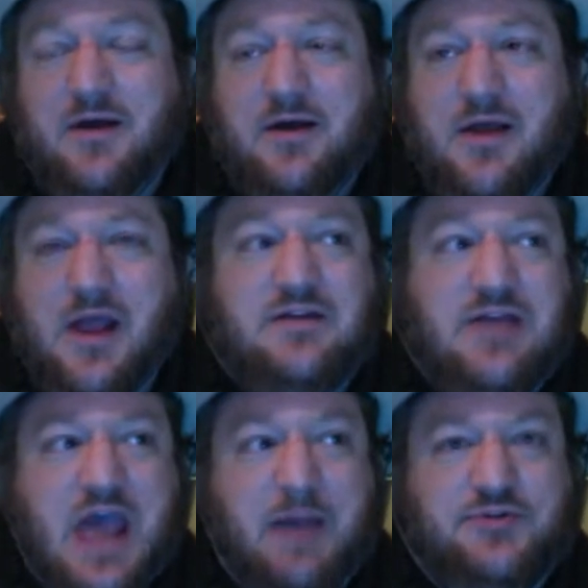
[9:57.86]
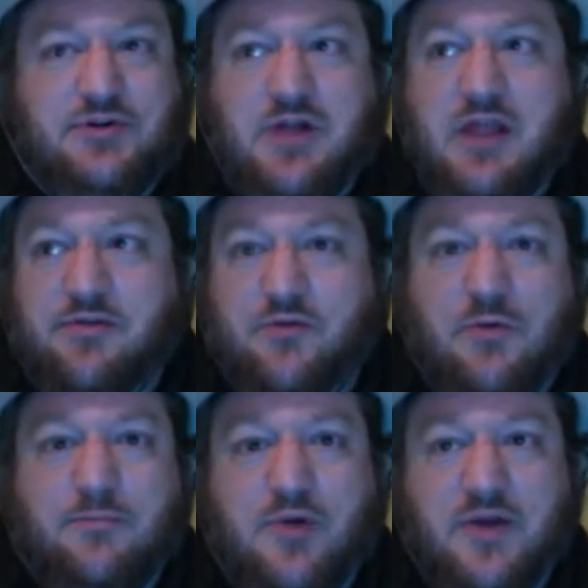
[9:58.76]
and captured and threw
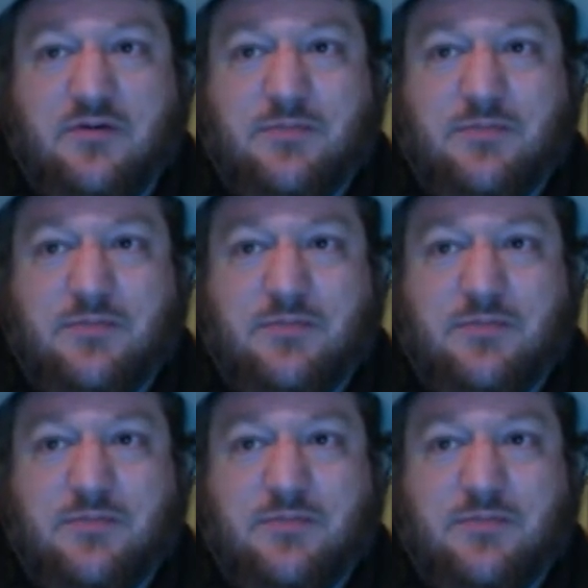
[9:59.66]
in prison